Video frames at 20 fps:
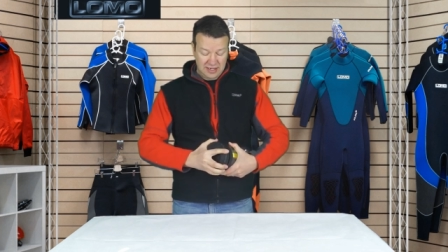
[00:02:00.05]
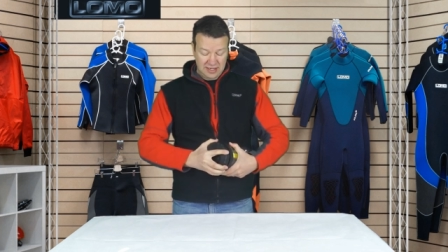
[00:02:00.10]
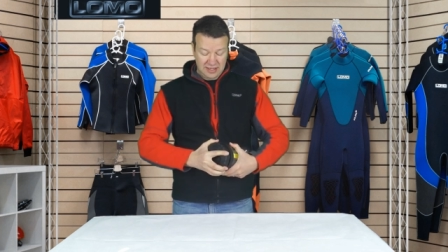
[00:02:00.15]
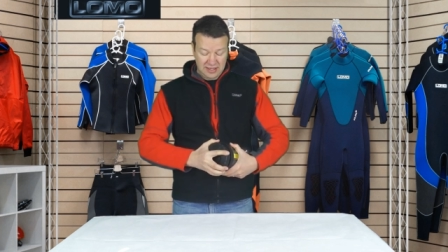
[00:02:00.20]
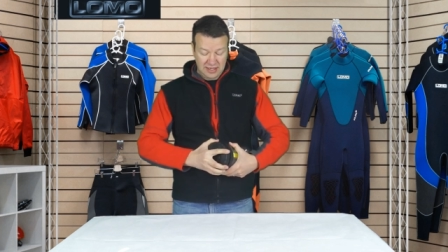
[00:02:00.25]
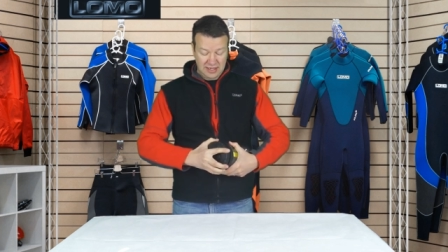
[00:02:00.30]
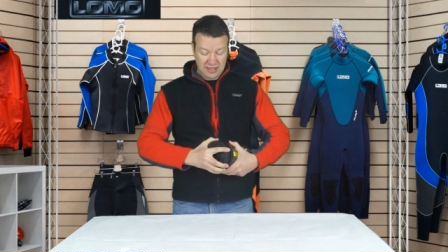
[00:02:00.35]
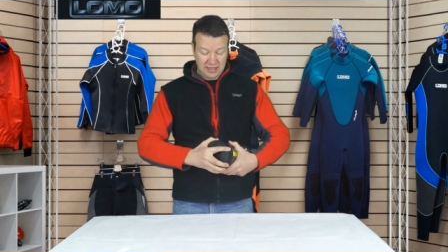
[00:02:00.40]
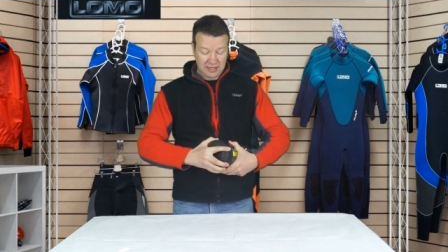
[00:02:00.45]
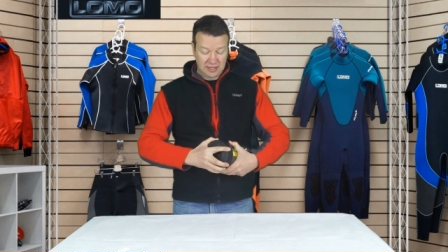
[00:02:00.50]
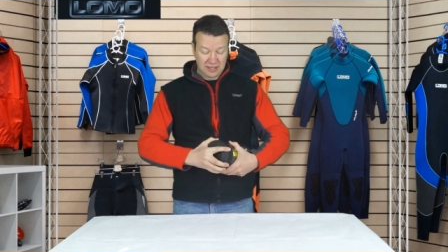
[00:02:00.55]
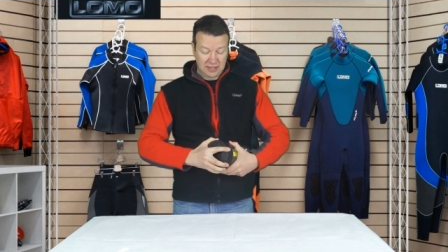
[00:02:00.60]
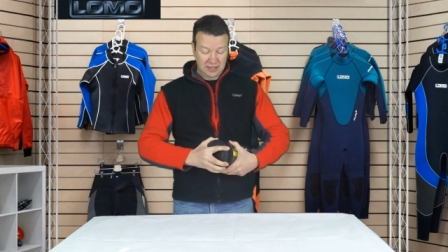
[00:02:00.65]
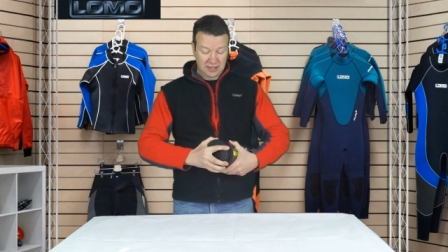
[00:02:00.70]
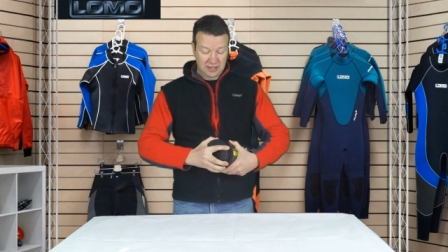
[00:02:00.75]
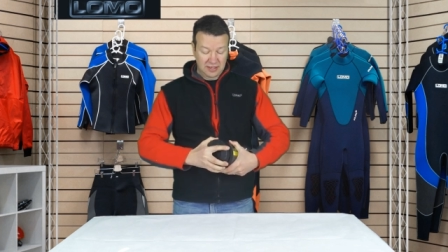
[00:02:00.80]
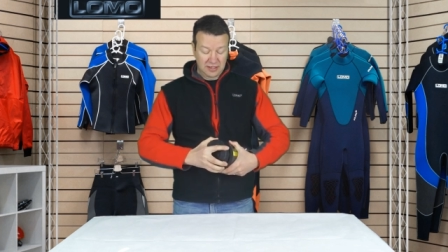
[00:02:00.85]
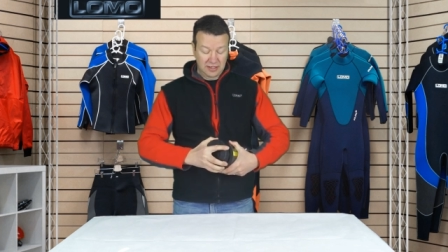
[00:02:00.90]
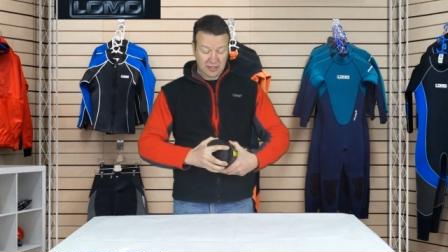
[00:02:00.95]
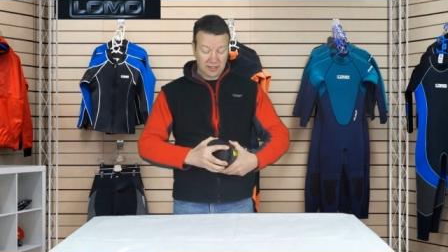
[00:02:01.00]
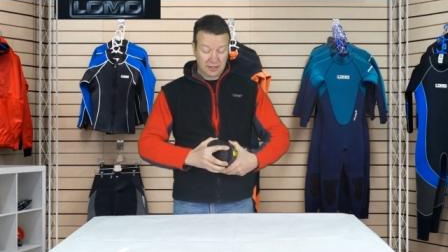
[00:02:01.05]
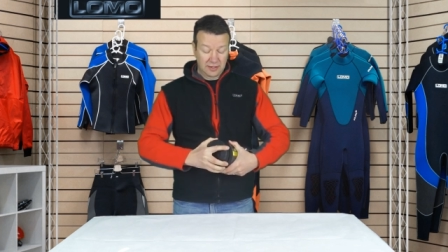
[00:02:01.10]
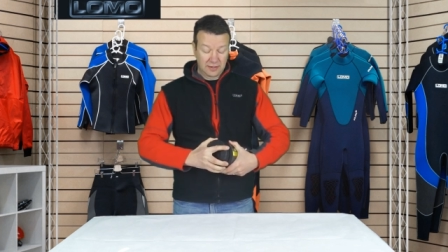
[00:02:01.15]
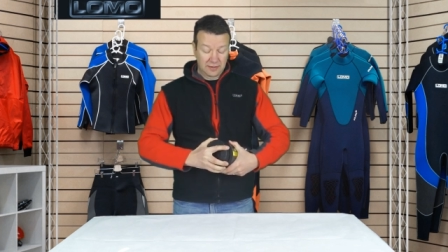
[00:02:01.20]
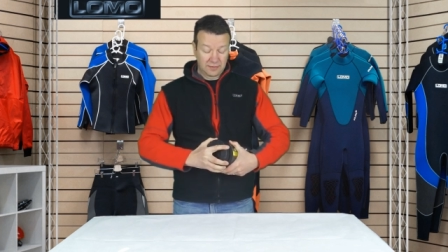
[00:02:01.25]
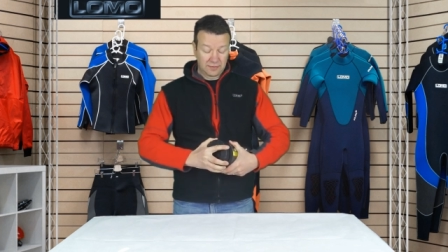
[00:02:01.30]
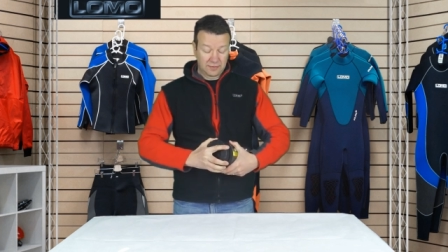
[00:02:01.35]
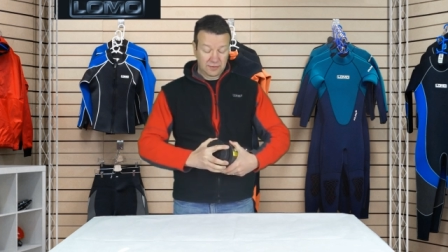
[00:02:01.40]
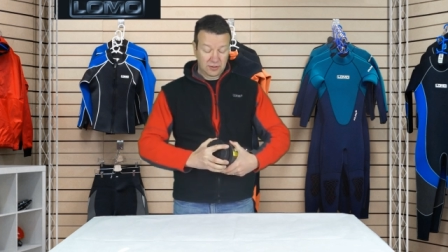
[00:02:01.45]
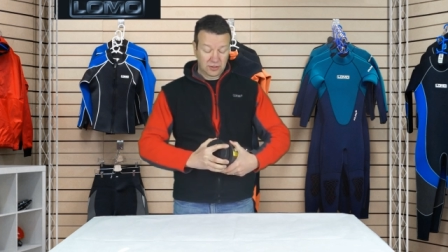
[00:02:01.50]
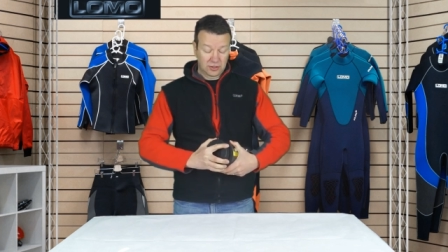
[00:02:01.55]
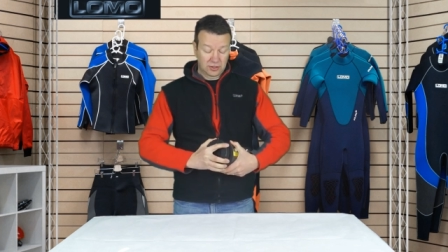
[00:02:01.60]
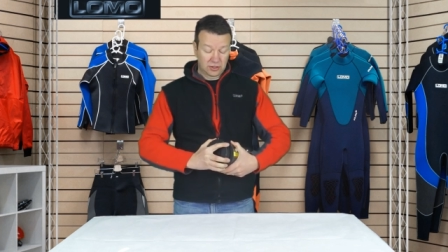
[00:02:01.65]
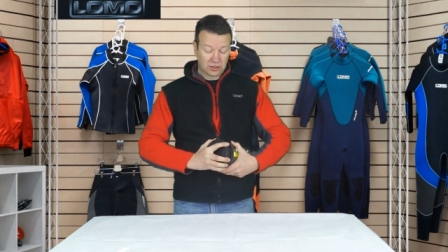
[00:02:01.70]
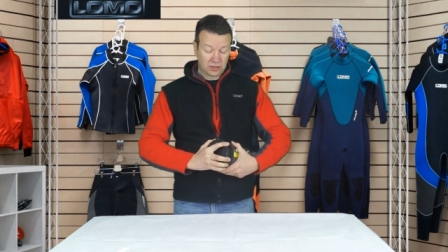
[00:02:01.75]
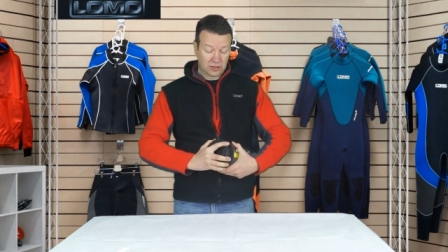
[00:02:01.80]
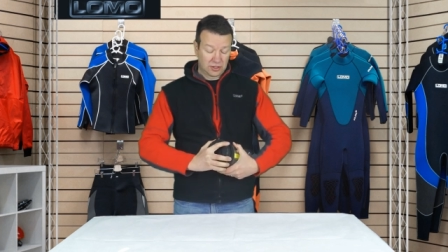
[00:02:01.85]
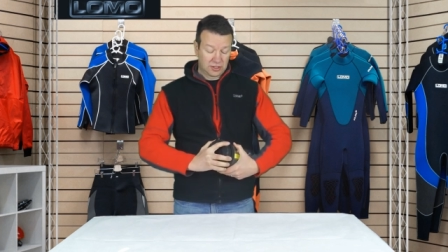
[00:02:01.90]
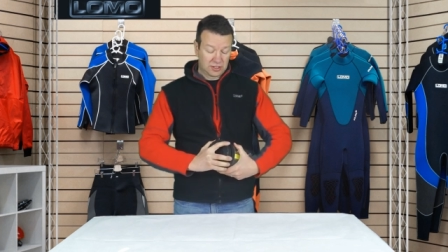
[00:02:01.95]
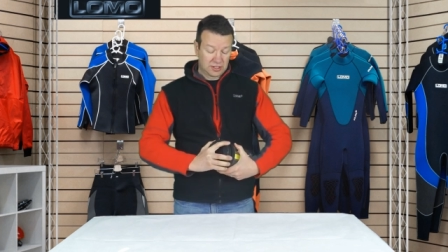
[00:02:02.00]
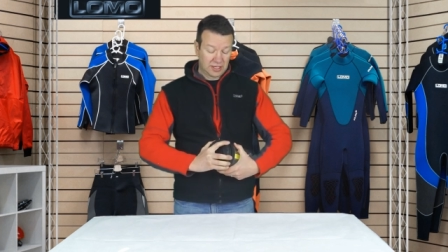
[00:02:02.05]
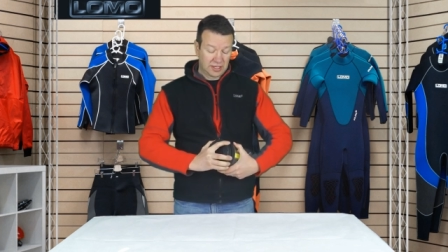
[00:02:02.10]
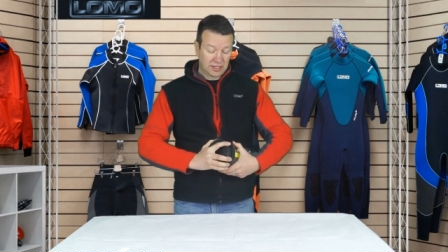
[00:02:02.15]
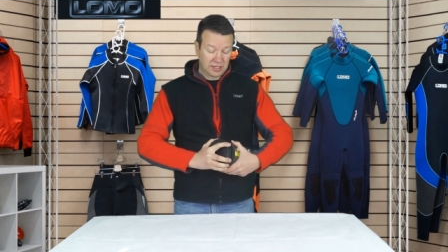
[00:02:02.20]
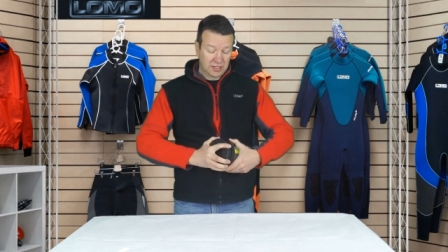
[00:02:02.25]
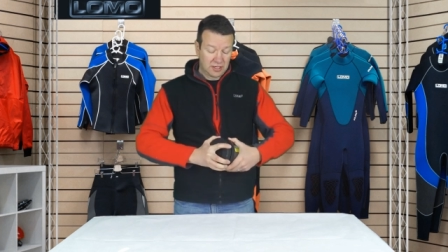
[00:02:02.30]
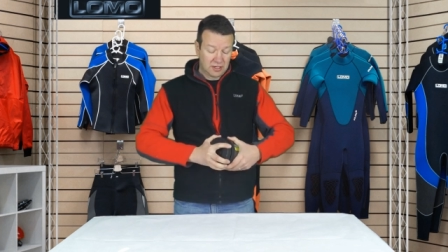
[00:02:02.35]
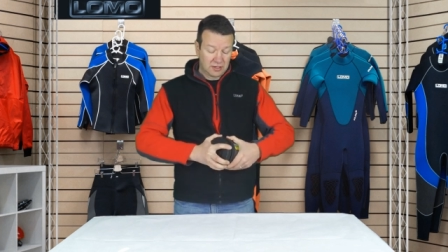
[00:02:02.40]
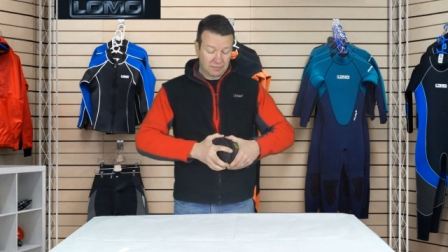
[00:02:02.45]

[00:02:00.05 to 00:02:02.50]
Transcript: and then uh, just tighten it